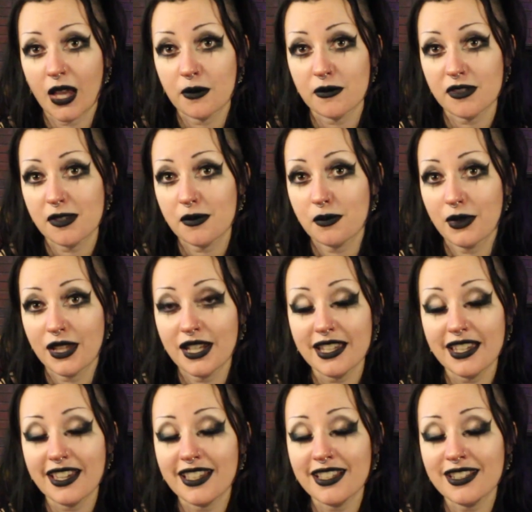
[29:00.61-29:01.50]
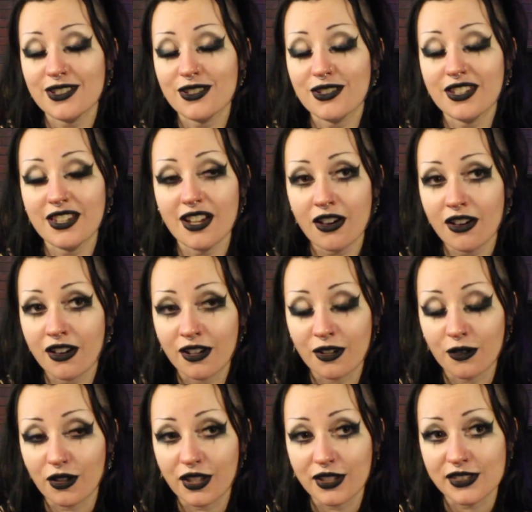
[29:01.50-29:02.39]
spinning it into
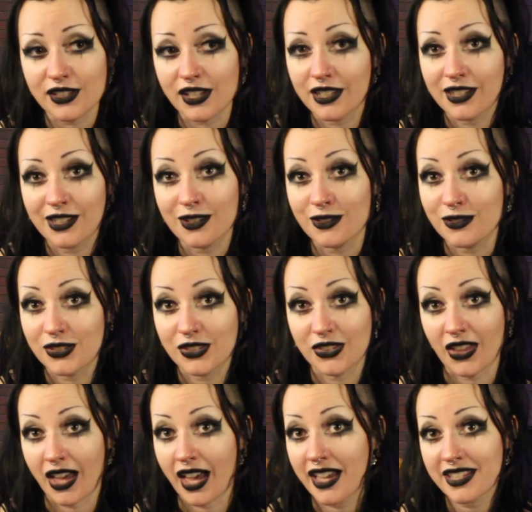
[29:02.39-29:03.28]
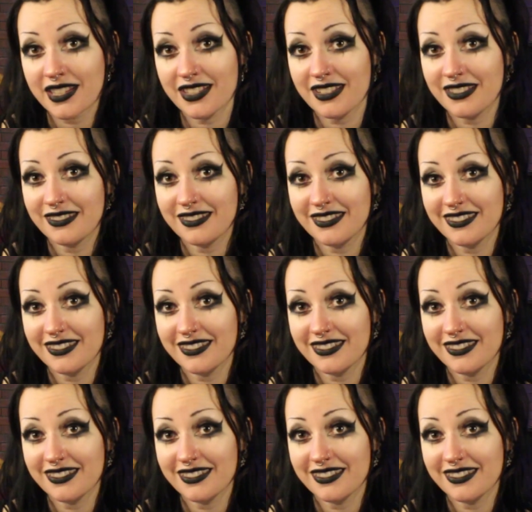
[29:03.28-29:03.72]
yarn because I use that